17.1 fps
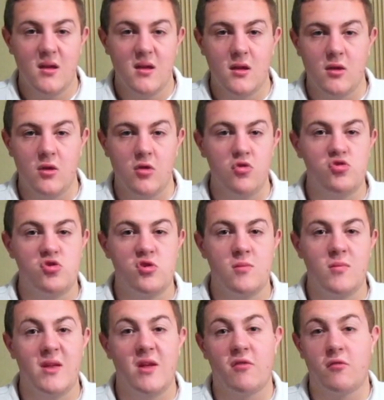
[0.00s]
you
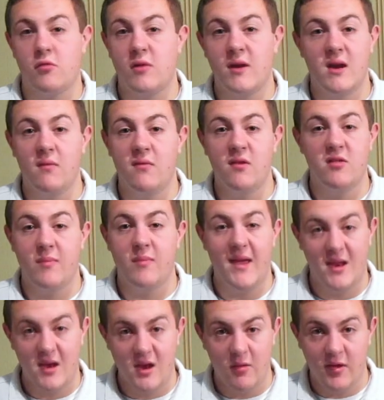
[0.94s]
should be afraid of this
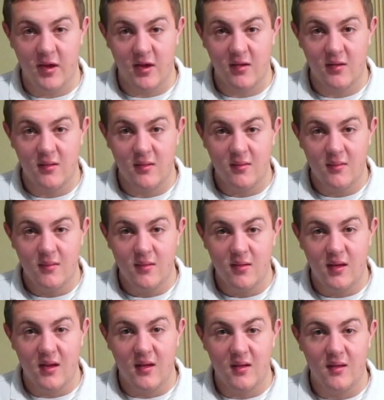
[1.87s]
pandemic.
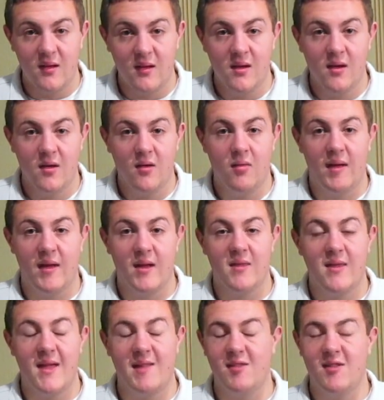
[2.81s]
Like, like
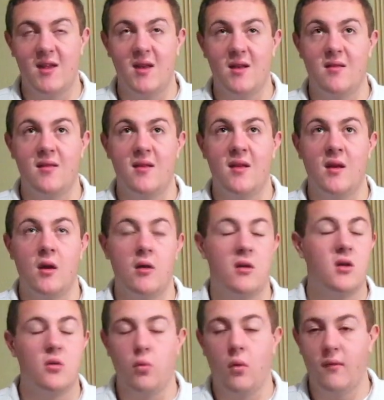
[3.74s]
in that sense,
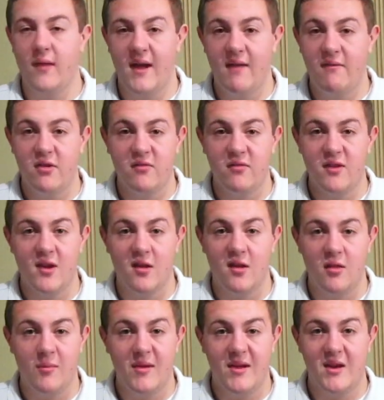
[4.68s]
you won't have to fear.
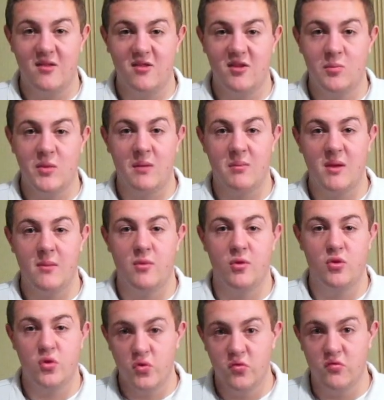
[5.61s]
They're making it seem like
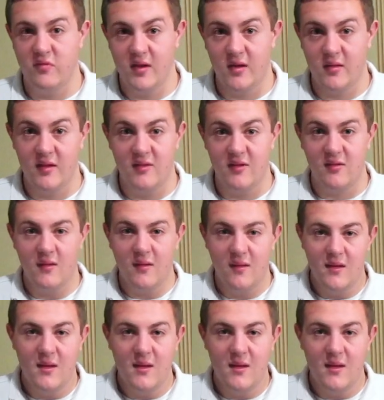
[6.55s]
people do fear this.